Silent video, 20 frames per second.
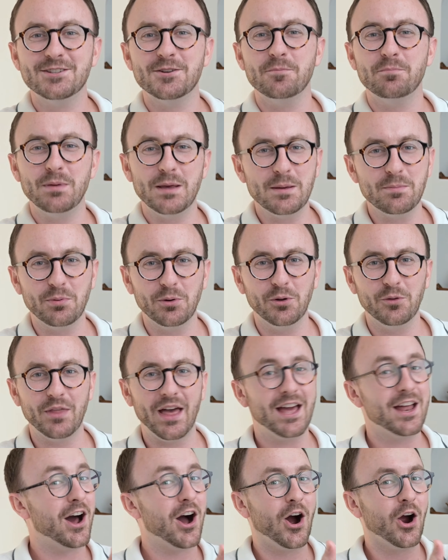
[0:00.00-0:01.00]
to people
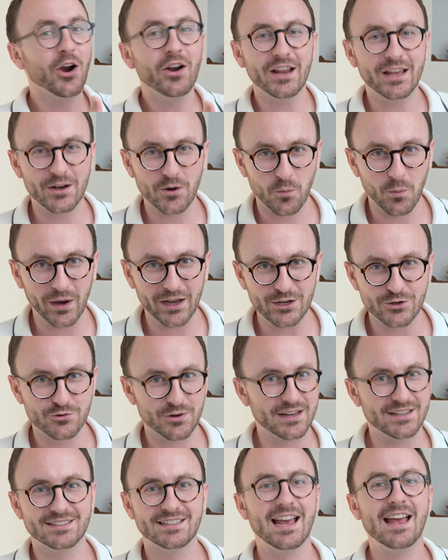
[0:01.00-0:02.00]
that aren't in a white
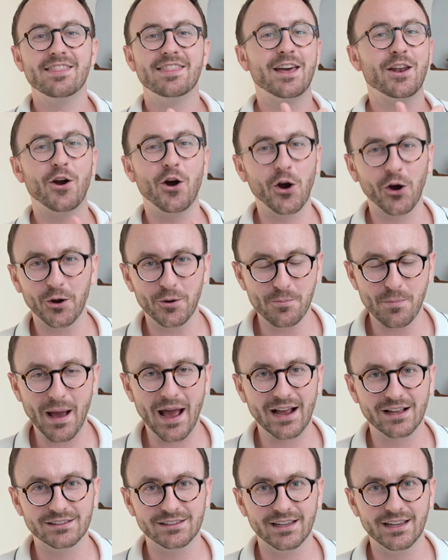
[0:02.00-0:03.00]
dress, that aren't
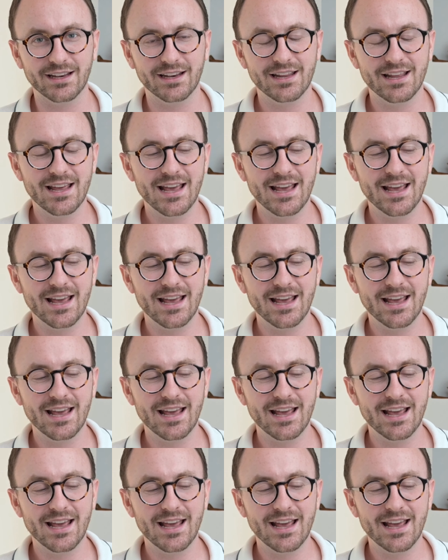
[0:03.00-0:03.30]
backlit.